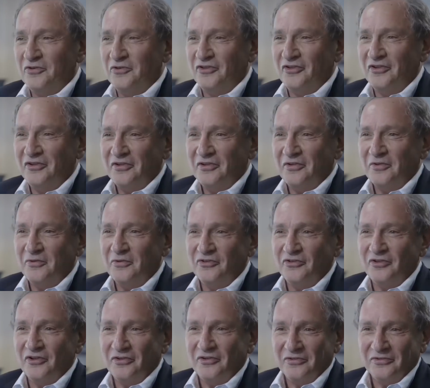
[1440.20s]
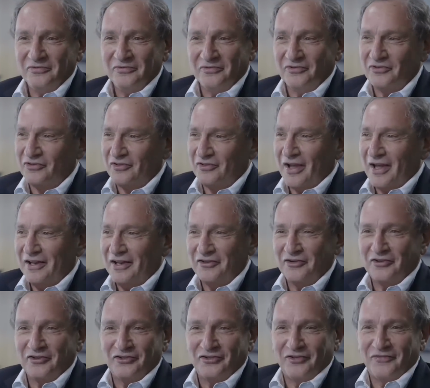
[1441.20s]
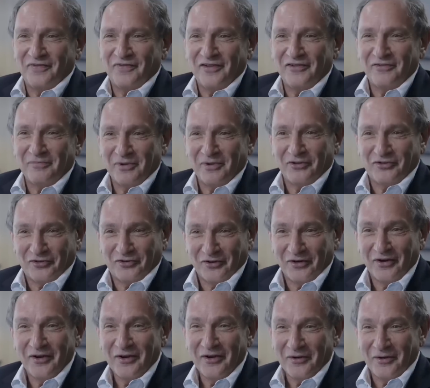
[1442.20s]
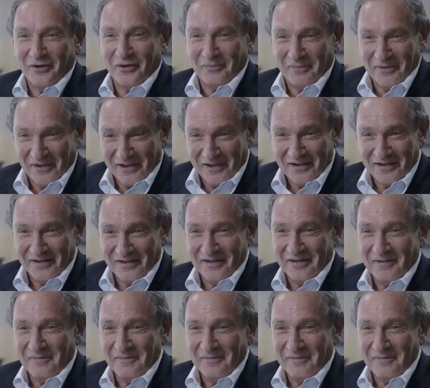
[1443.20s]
who's the Scottish defense minister going to be?